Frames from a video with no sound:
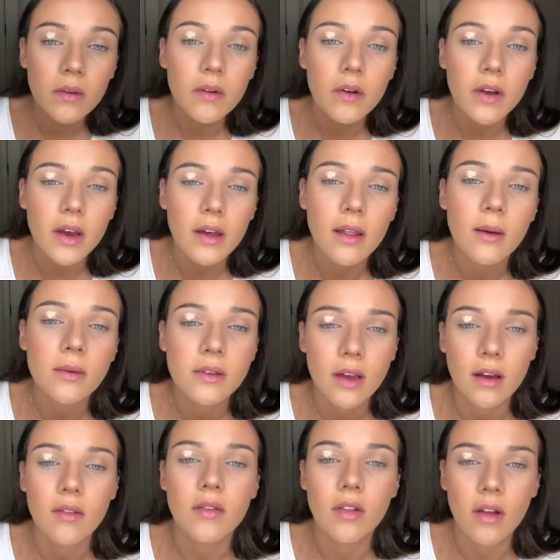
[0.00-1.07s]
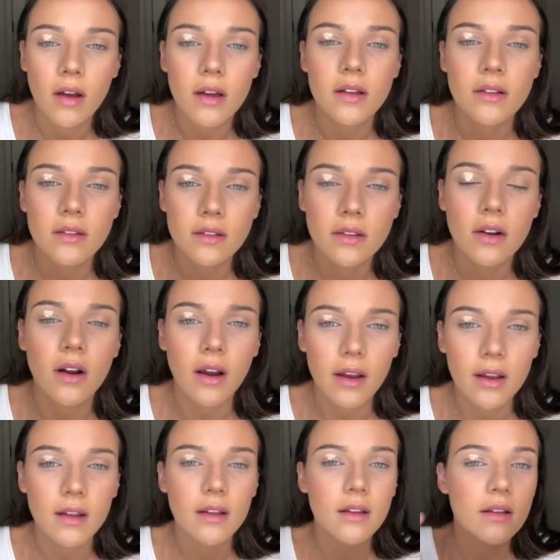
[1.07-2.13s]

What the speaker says: Okay, that was kind of a lot. Great.